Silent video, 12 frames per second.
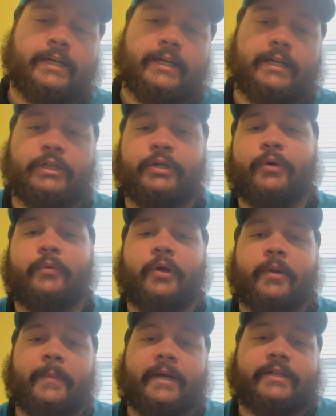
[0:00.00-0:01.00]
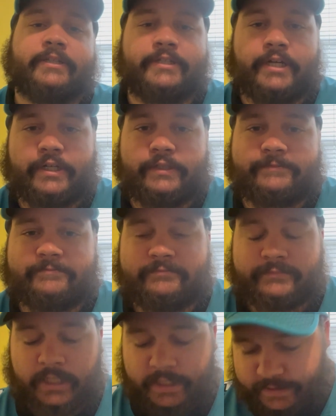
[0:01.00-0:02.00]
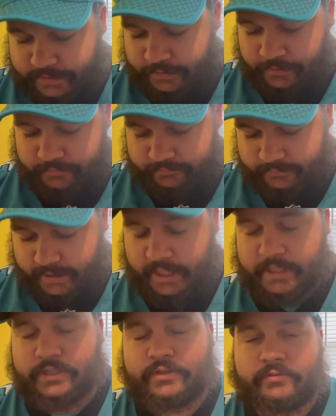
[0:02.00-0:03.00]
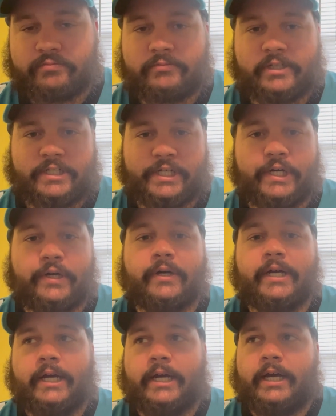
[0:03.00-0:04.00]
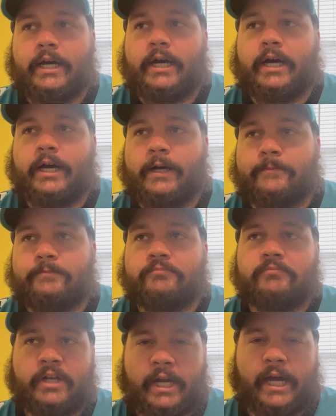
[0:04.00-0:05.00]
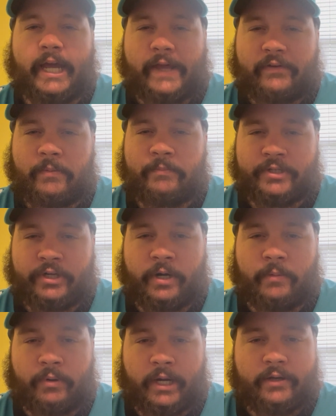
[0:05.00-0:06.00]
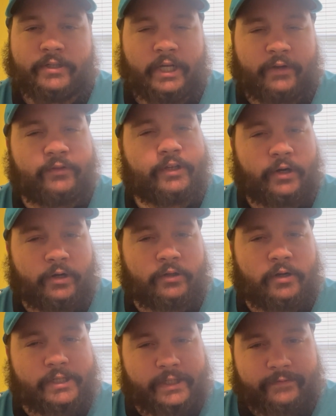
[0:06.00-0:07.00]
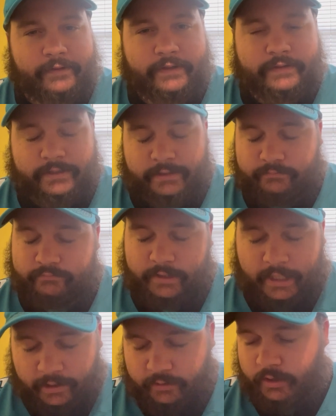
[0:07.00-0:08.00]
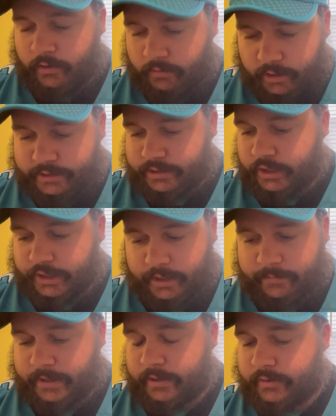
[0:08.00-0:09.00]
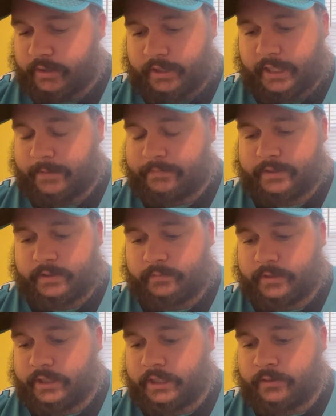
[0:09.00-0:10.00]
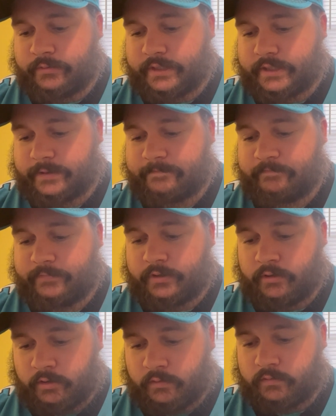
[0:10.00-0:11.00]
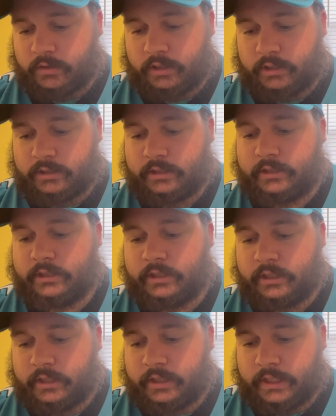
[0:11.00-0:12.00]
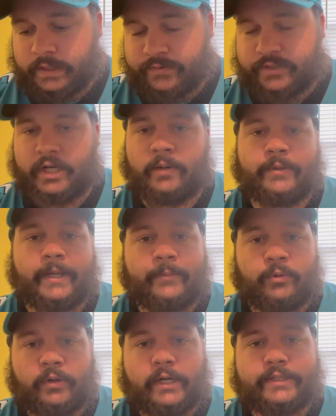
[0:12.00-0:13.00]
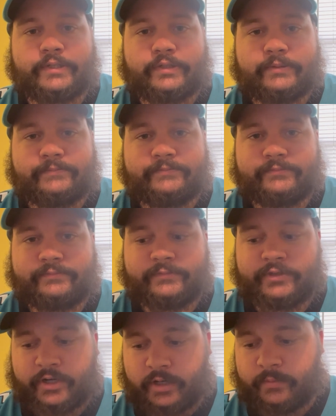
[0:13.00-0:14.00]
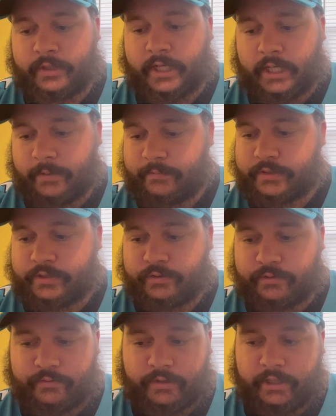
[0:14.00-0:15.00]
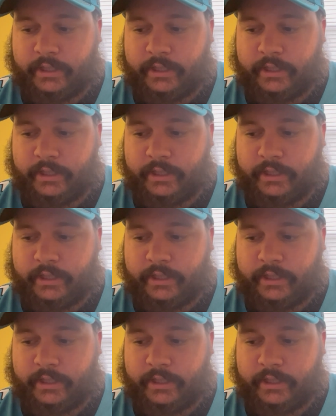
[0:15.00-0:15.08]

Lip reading: Hello and welcome back to the channel. Yes, so as you can tell, not having Derrick Brown definitely hurt our defense. And I'll go on talking about what all happened, but it was overall, it was a terrible game to watch, terrible game to